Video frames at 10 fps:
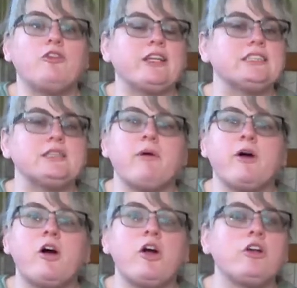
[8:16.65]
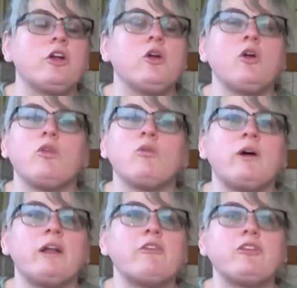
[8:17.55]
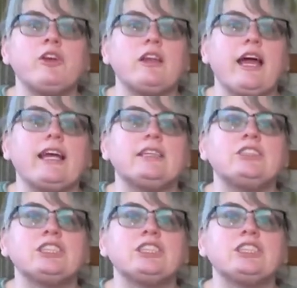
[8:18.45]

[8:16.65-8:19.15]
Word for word: fancy barn whatever you like,